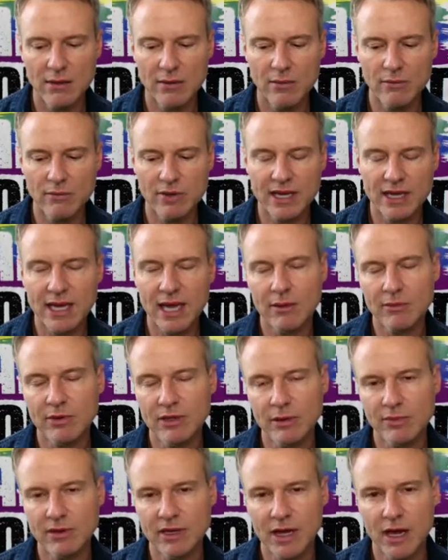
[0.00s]
being able to
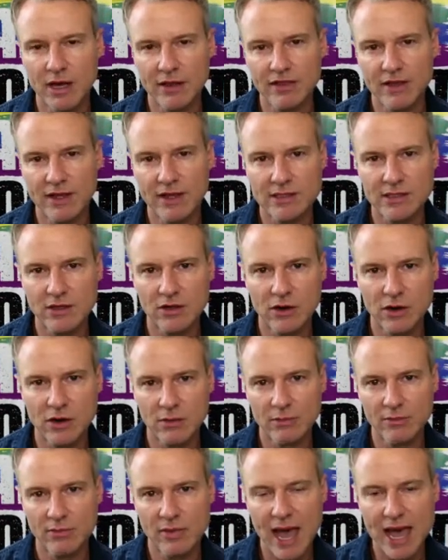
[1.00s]
be authentic,
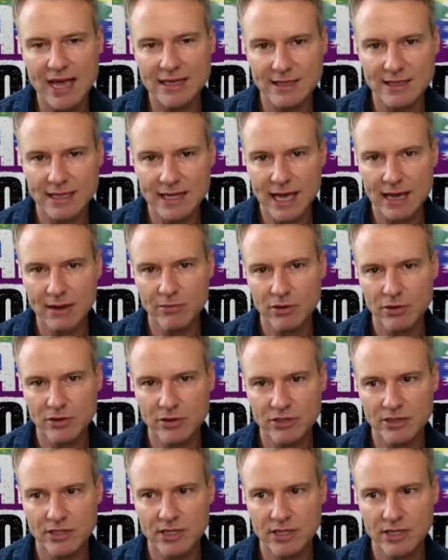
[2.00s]
or as a gay
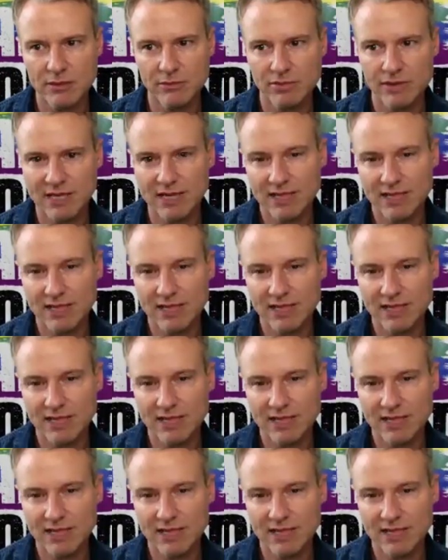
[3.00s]
person being